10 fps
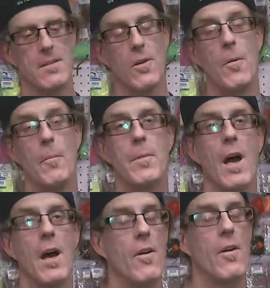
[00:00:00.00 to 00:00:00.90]
so,
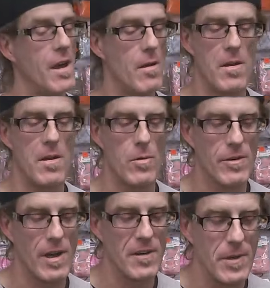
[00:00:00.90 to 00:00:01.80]
yeah, no, and, and it worked
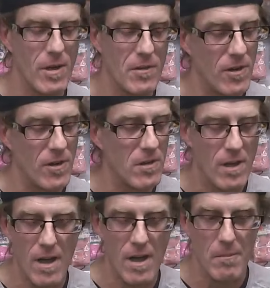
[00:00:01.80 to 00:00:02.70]
great for me all fall.
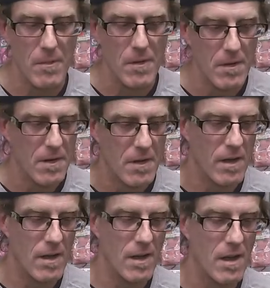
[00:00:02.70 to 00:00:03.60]
Um,
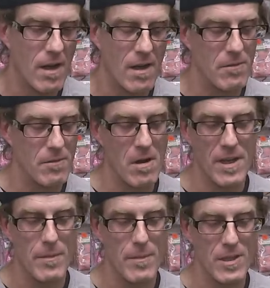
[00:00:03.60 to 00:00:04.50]
I, I, I
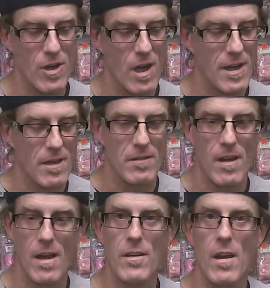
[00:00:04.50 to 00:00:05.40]
recommend trying it.
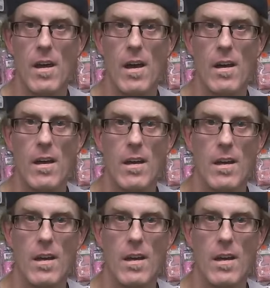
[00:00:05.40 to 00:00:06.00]
And, uh,